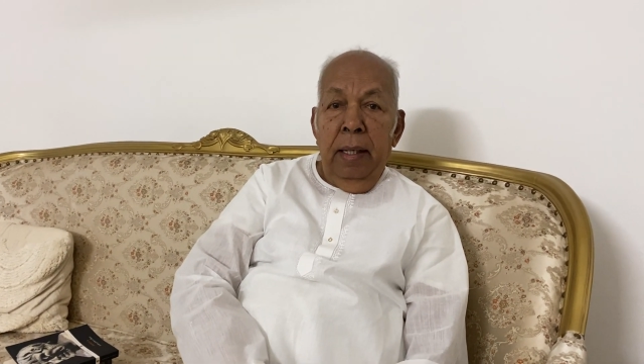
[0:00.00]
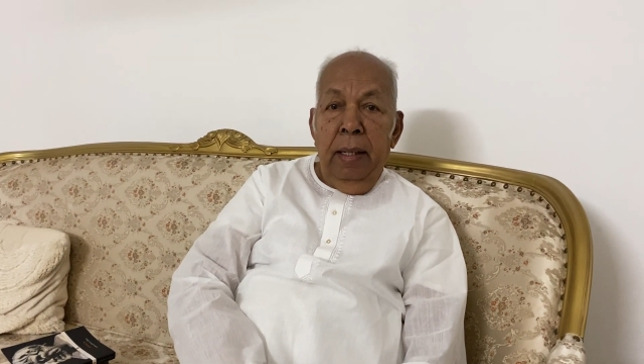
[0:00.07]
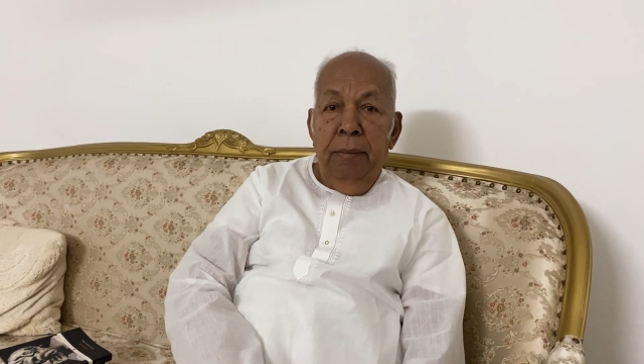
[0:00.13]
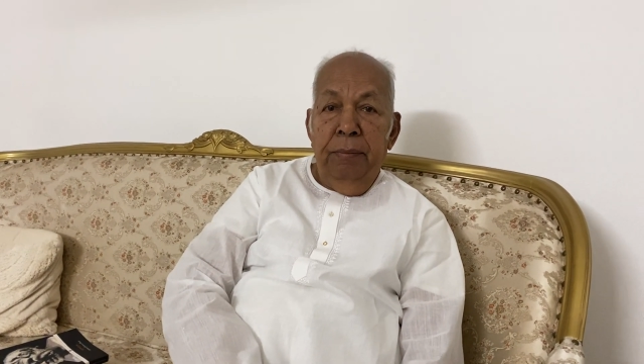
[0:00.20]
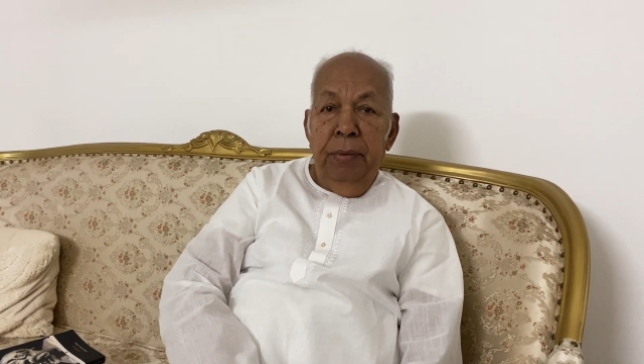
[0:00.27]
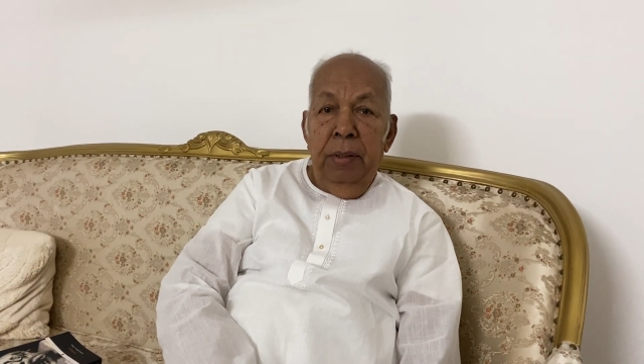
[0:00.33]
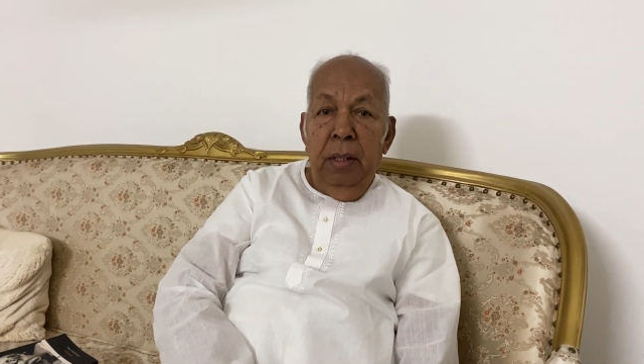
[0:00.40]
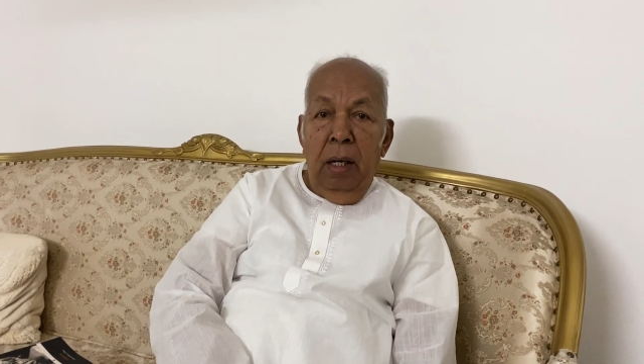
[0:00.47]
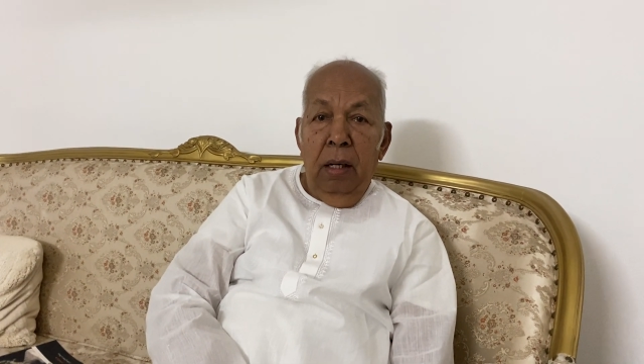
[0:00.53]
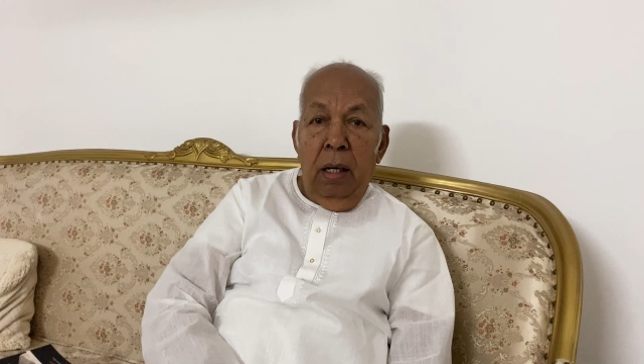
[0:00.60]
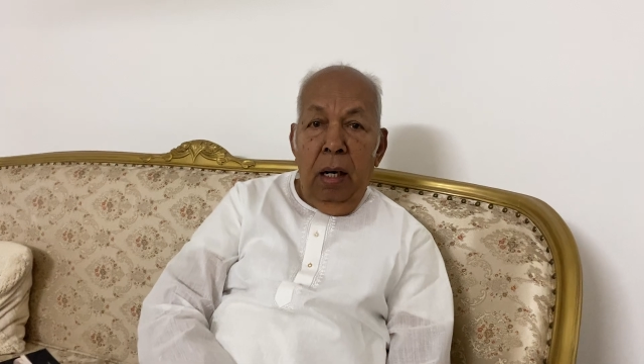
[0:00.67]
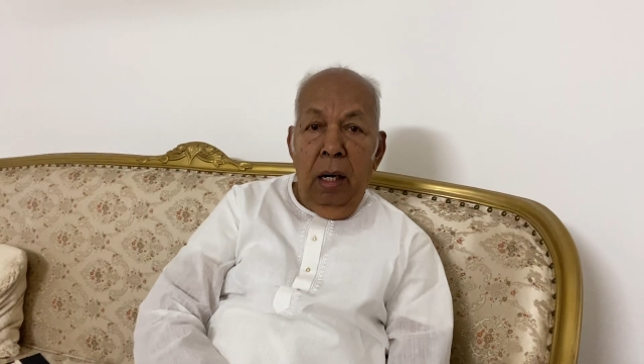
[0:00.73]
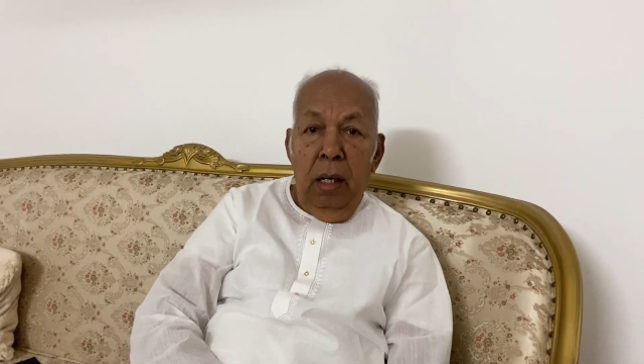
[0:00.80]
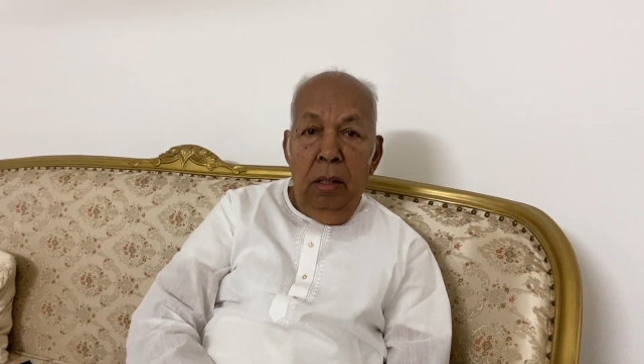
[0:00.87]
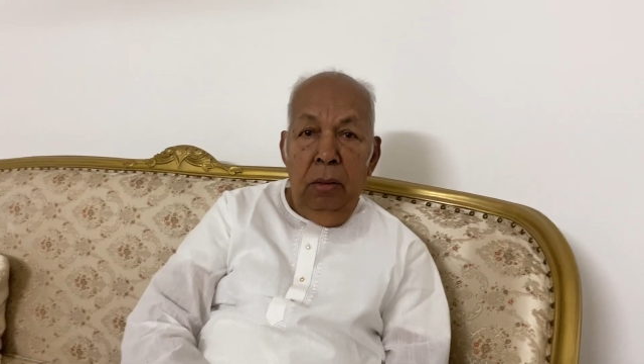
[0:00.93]
And we
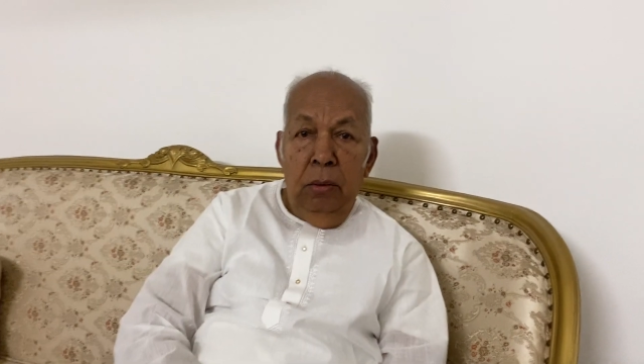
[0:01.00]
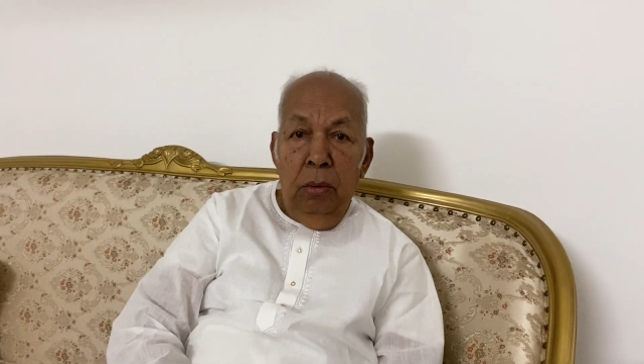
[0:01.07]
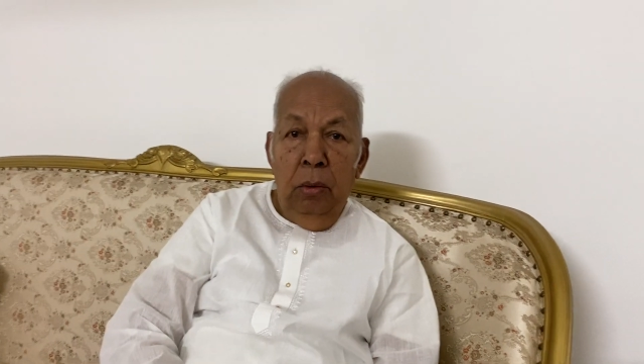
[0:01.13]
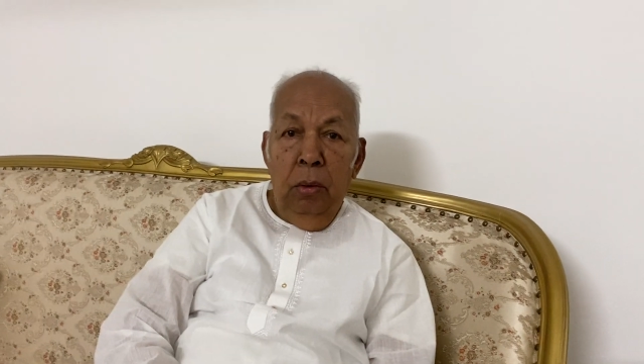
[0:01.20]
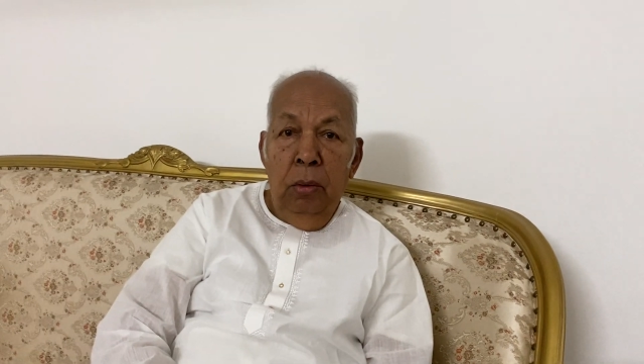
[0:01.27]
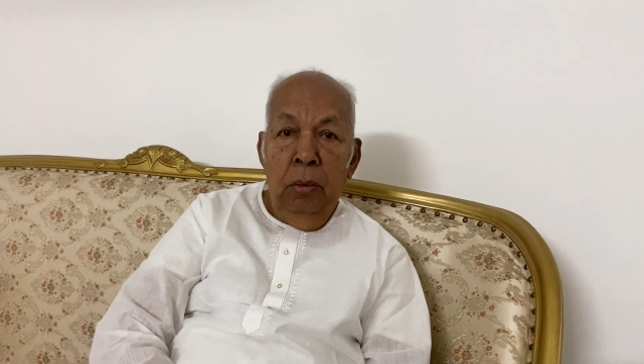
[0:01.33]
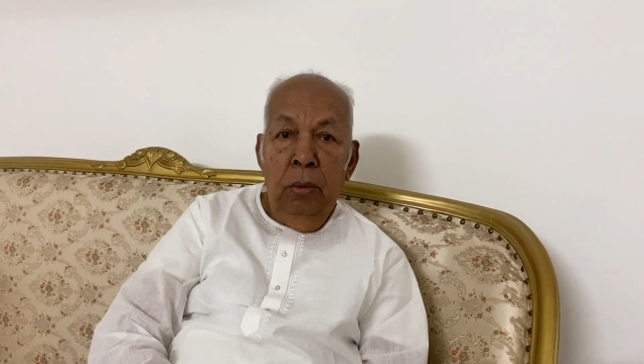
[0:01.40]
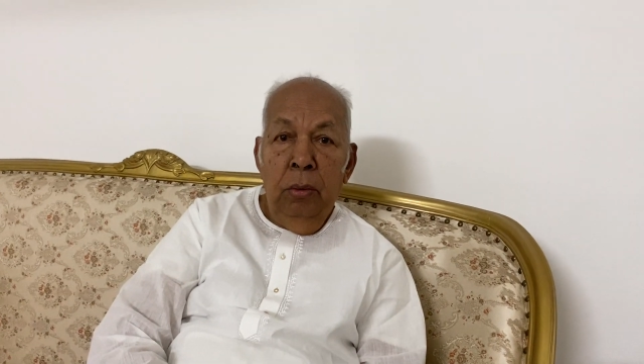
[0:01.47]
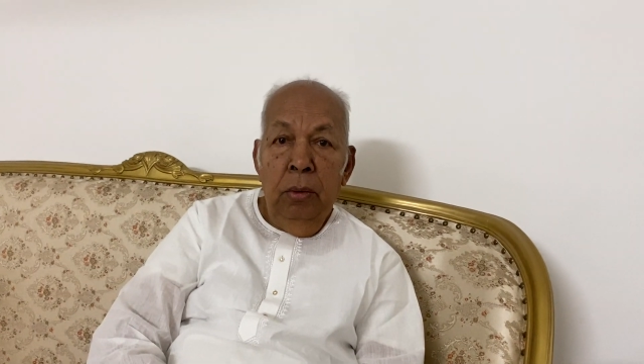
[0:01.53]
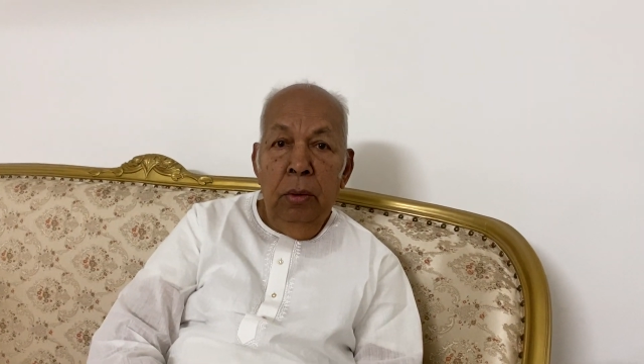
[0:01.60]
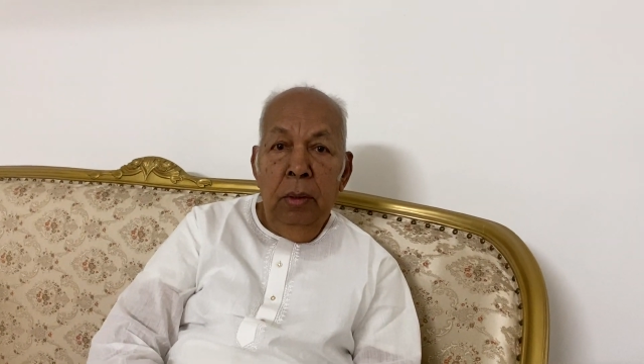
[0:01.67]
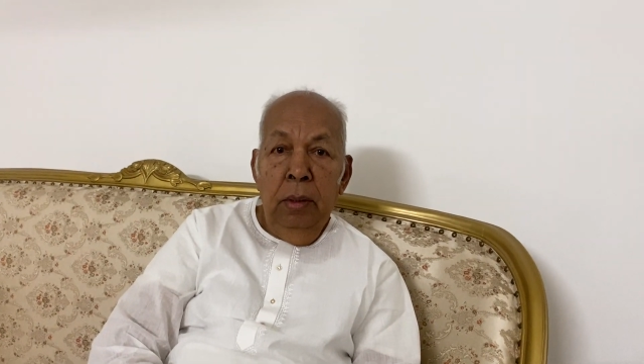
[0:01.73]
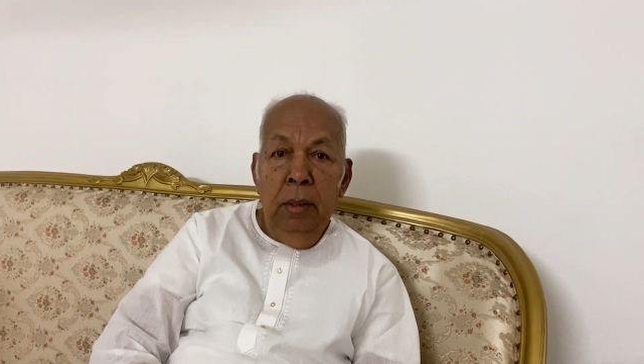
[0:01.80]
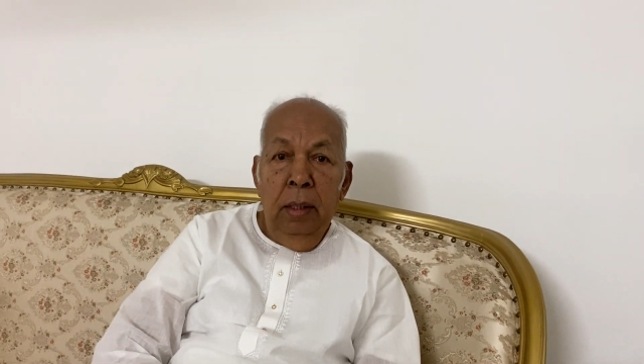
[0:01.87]
all know,